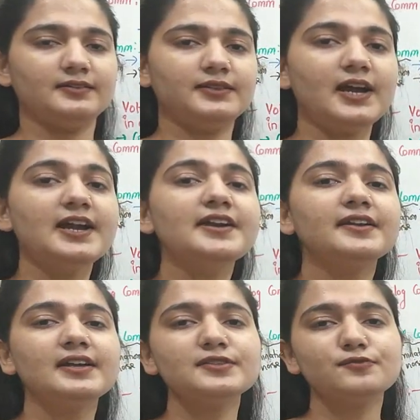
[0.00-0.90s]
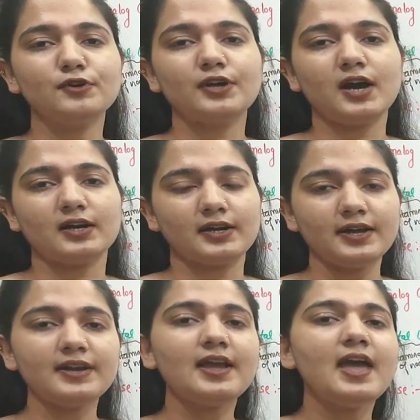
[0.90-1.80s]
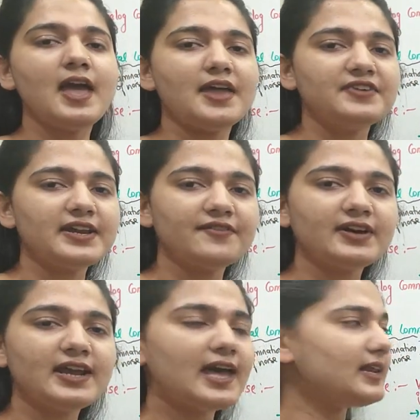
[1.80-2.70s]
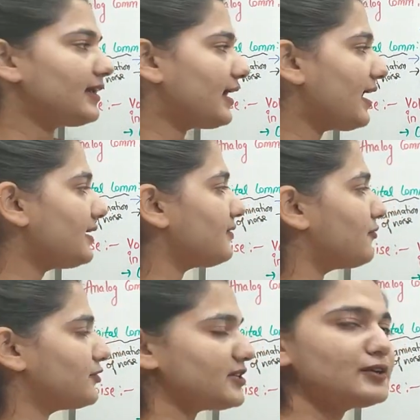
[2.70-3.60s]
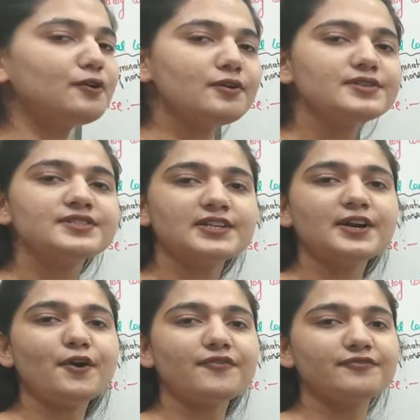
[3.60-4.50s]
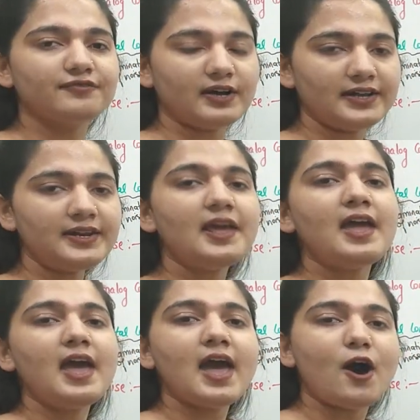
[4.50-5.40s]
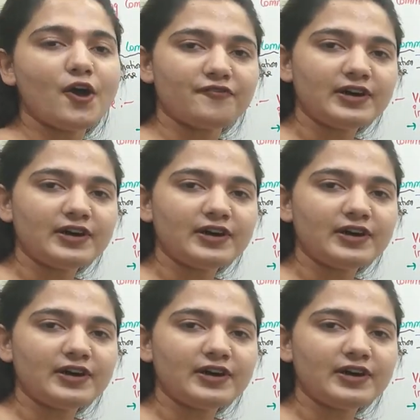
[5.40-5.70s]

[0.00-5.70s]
the hindrance would occur and whenever I'll get 0 instead of 1 or